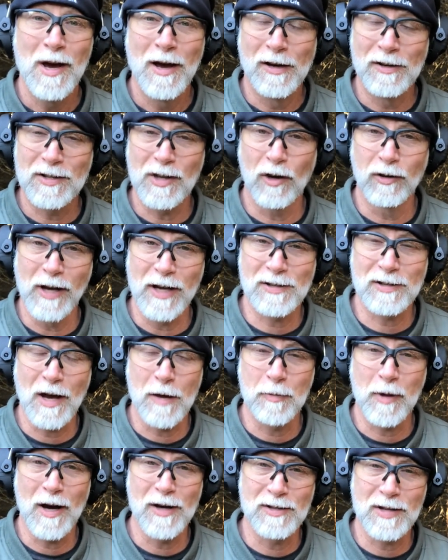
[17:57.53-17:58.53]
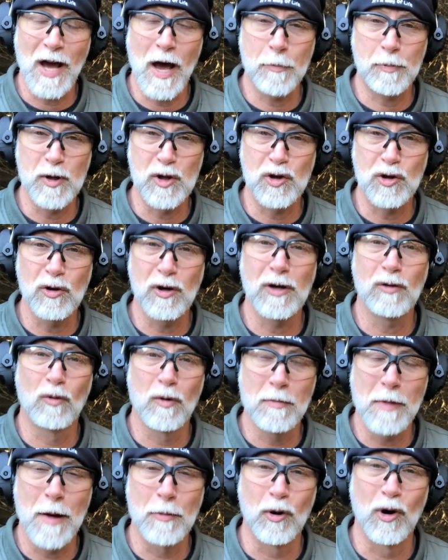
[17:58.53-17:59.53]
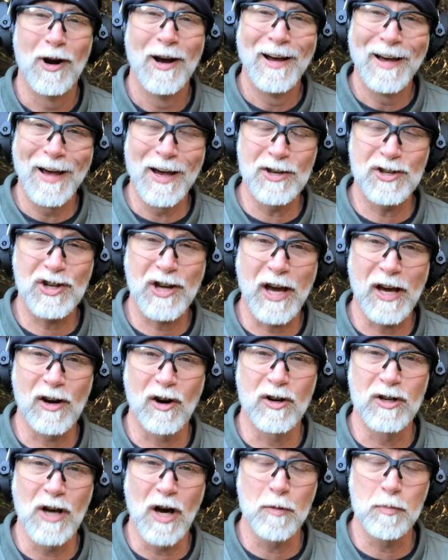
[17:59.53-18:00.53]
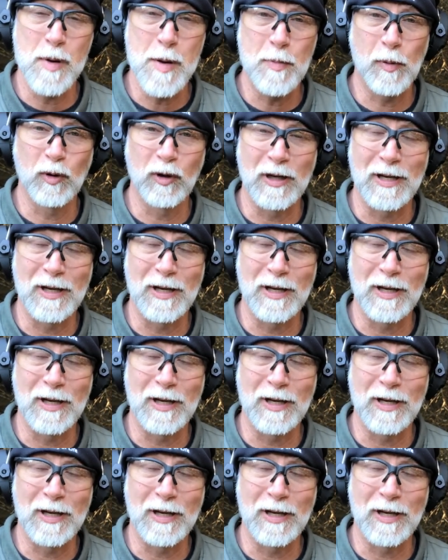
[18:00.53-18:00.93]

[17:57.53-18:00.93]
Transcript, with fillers: Until next time, guys, happy shooting. Remember, educate our young people to